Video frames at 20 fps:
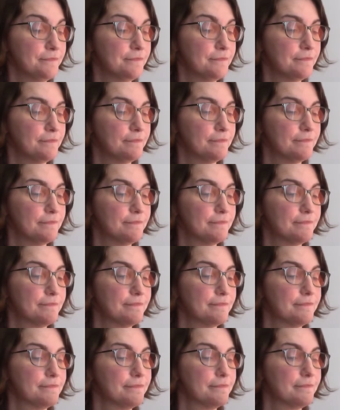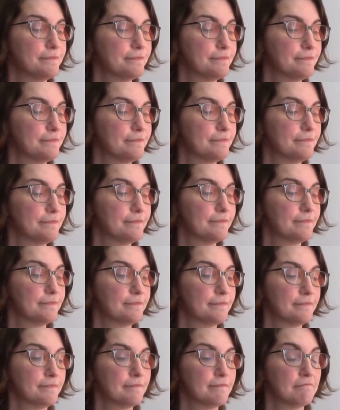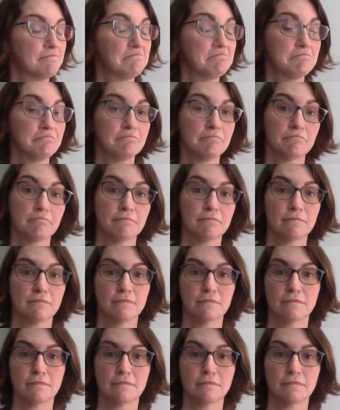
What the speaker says: (silence)